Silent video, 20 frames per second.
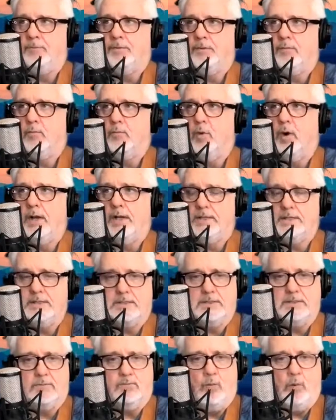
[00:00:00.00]
What
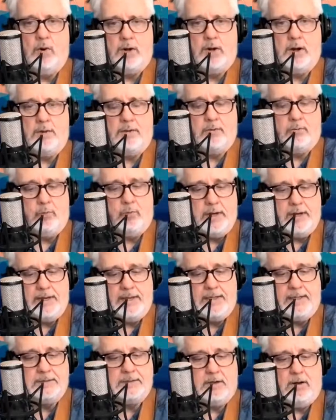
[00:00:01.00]
are the
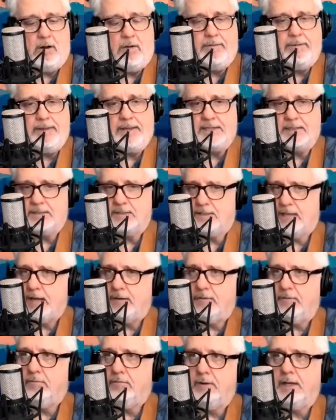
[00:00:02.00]
readings and all the
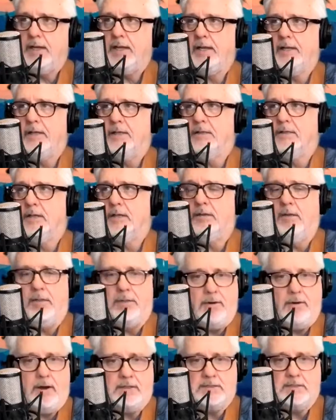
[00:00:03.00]
extended readings and the
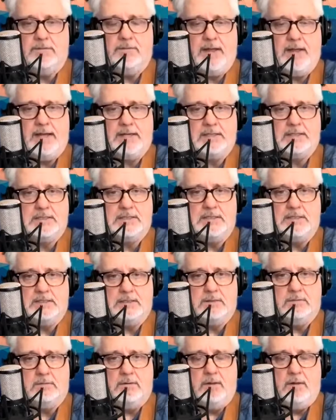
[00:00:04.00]
thoughts of that
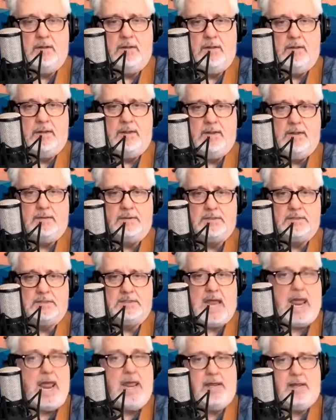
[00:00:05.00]
season
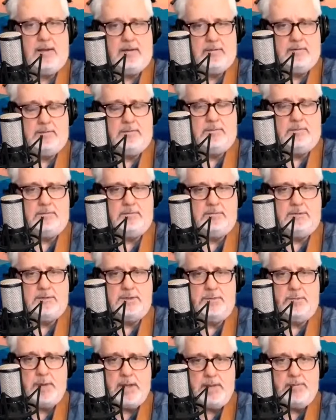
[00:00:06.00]
saying
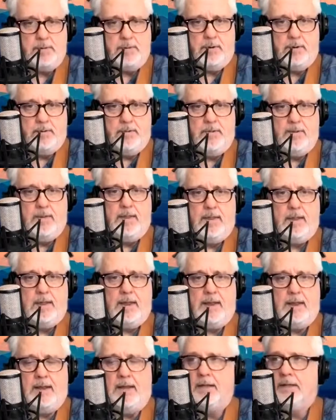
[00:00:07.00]
to people,
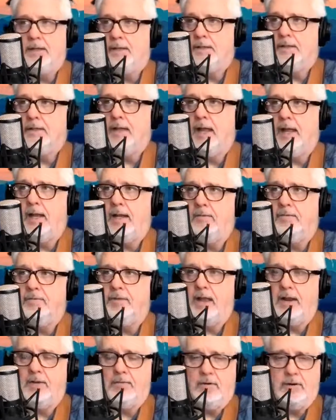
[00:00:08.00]
and if
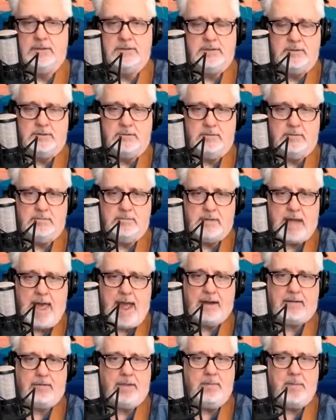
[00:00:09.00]
they were to
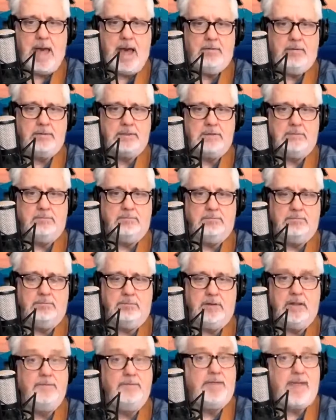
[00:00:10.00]
act them out and
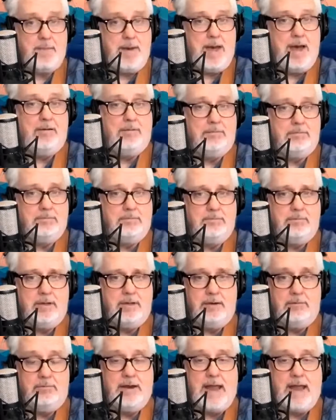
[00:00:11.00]
live them out
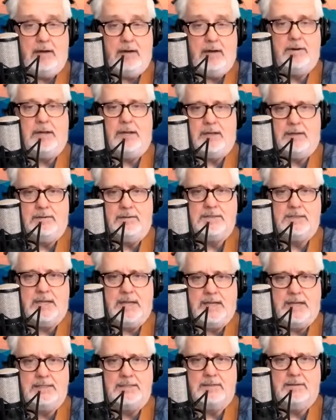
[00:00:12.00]
in reality, in
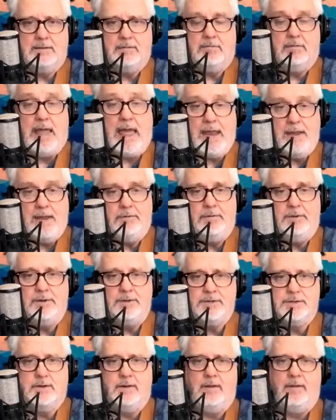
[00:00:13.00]
today's
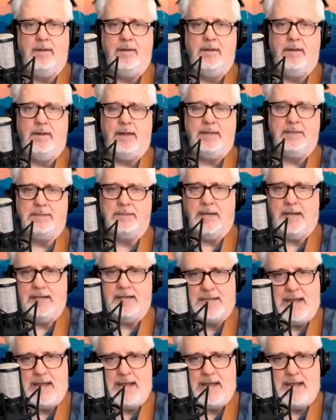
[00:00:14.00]
language, in today's